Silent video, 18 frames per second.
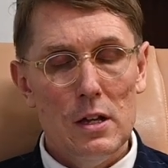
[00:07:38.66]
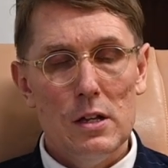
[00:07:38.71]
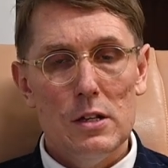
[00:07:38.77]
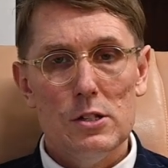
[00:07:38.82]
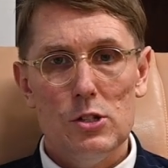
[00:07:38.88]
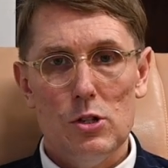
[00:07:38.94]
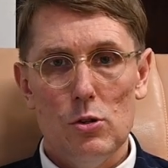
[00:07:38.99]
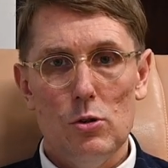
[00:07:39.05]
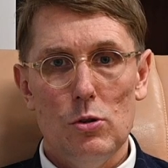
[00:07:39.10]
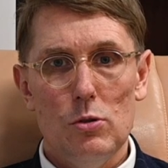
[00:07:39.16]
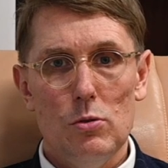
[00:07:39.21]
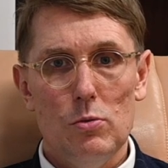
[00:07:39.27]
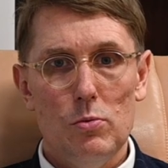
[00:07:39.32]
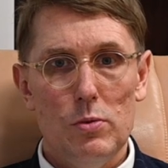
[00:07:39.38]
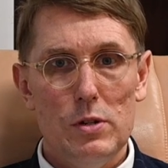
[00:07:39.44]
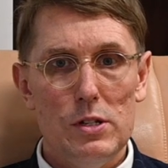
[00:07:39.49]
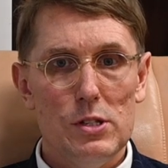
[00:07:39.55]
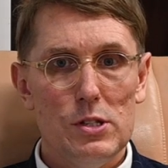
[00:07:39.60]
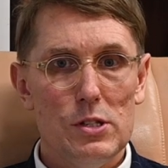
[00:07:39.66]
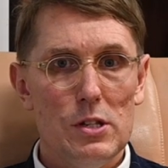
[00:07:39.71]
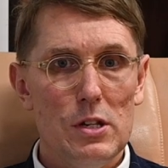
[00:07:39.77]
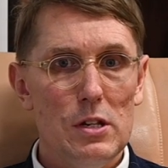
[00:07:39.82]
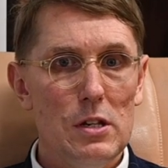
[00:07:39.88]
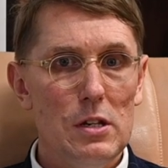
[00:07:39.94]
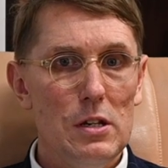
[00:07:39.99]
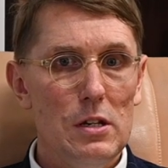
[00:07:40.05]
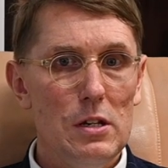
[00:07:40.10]
So we
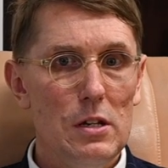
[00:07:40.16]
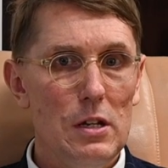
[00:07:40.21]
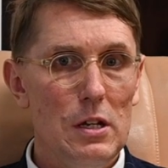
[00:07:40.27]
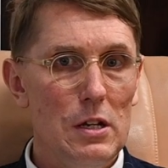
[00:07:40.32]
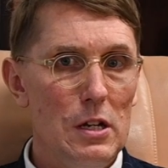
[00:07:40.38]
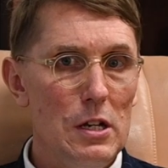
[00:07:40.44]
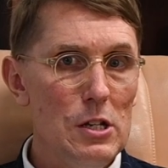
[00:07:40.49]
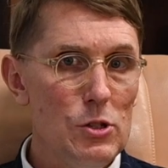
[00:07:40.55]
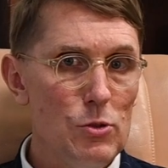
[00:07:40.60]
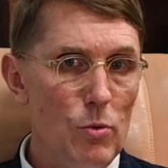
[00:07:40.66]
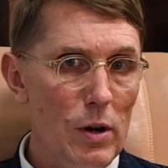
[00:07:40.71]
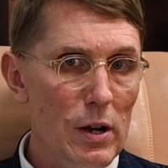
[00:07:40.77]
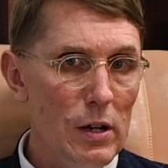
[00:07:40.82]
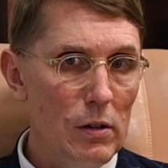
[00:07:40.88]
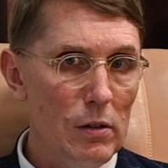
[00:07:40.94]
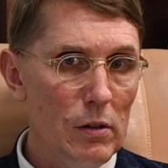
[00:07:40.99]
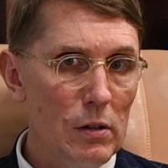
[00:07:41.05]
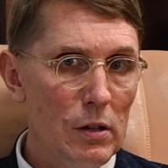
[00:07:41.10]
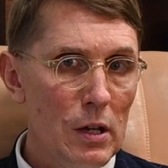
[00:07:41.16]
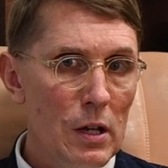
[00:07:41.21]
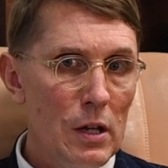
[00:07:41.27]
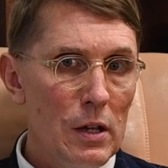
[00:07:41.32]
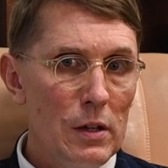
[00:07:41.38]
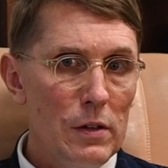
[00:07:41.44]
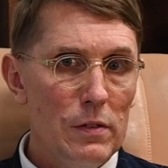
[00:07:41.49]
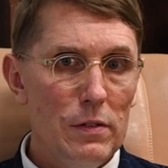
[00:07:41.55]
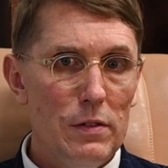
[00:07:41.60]
see in Israel
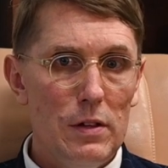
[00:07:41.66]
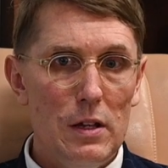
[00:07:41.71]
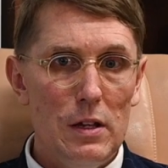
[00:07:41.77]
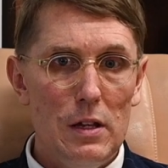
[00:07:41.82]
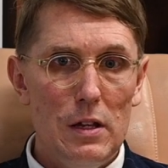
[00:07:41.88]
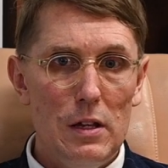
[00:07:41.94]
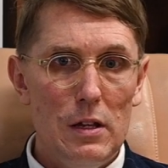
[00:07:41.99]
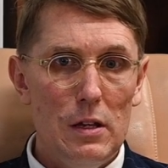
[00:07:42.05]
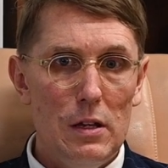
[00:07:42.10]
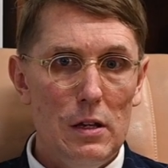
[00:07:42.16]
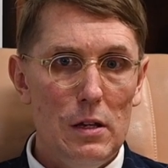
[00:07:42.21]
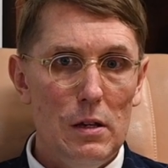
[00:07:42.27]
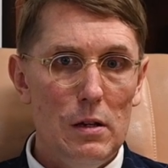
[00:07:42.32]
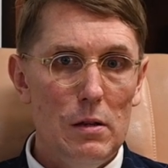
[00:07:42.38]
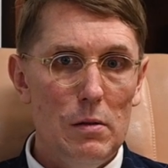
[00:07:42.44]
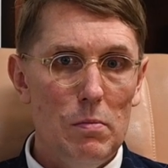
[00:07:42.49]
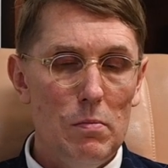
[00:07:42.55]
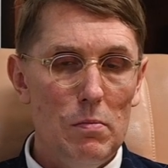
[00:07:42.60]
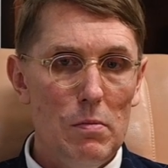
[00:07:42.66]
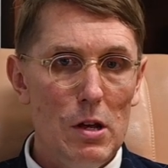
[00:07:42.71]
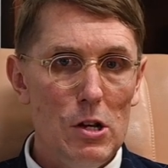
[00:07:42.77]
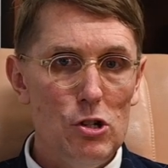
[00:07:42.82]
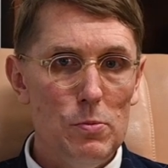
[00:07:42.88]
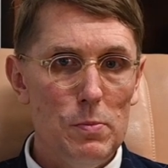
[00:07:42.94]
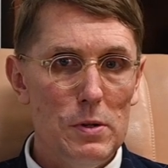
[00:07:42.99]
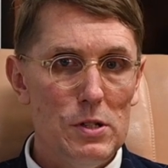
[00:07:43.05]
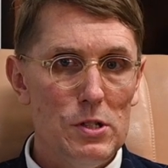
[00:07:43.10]
the
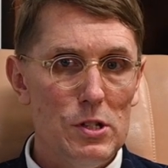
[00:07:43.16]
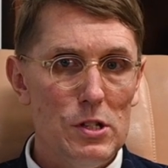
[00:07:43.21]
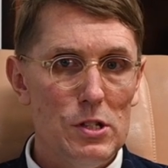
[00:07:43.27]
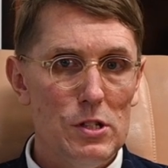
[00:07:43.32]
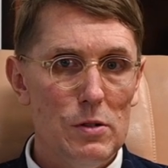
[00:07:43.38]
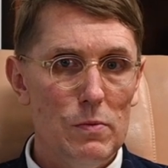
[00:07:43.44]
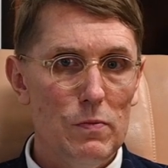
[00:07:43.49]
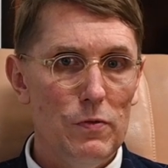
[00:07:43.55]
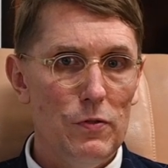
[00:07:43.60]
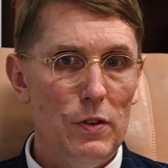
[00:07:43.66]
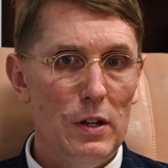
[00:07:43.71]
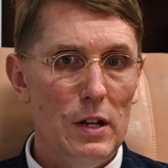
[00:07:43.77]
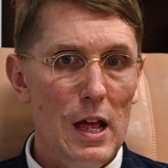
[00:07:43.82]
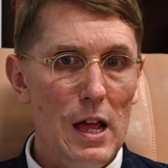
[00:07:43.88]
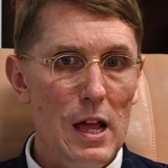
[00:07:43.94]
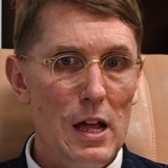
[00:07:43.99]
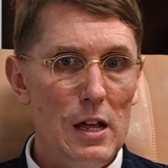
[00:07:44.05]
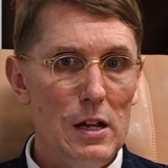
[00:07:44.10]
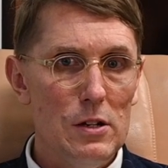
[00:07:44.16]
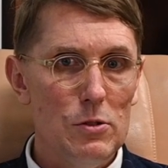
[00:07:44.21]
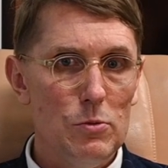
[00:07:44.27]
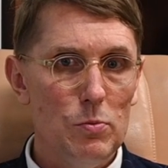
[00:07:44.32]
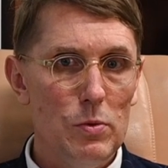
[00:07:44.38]
measurement system for land,